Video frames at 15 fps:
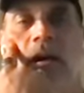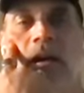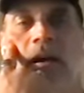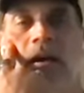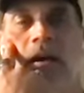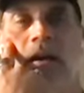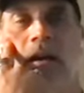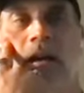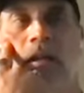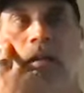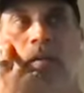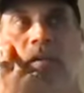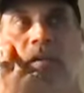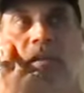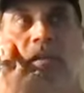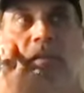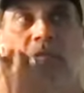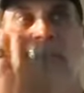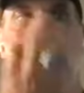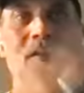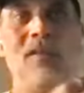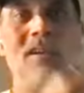and the
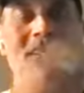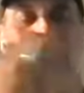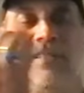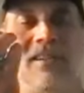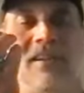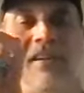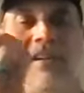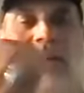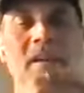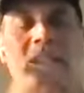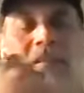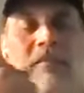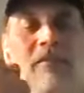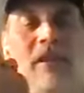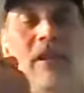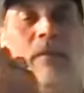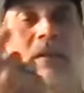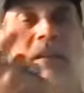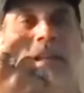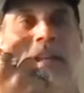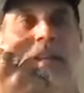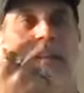phone calls start coming in
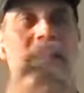frequently,